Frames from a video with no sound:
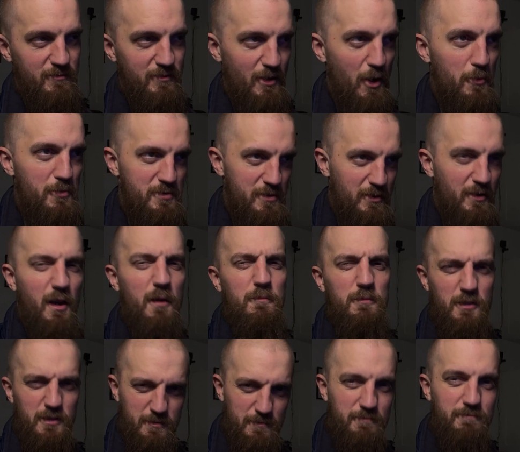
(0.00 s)
I was like, I'm
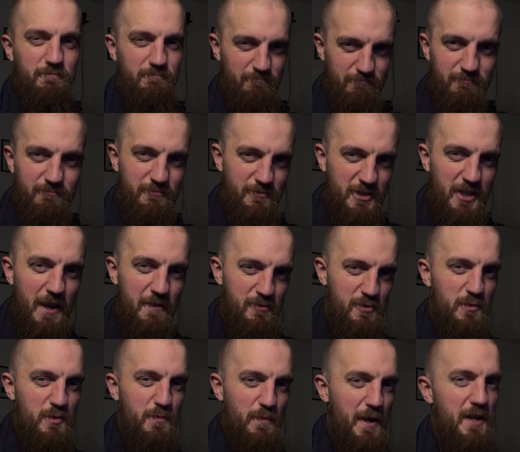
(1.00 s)
gonna save
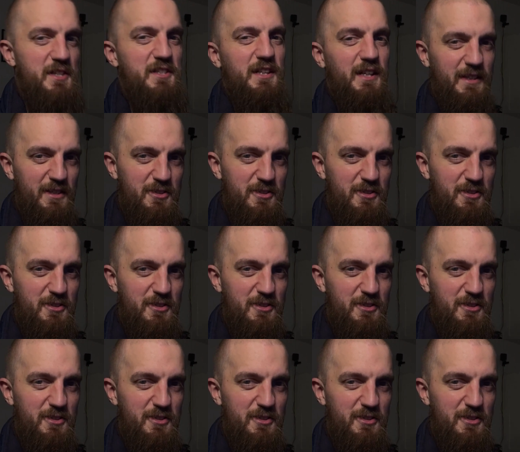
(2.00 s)
some space again.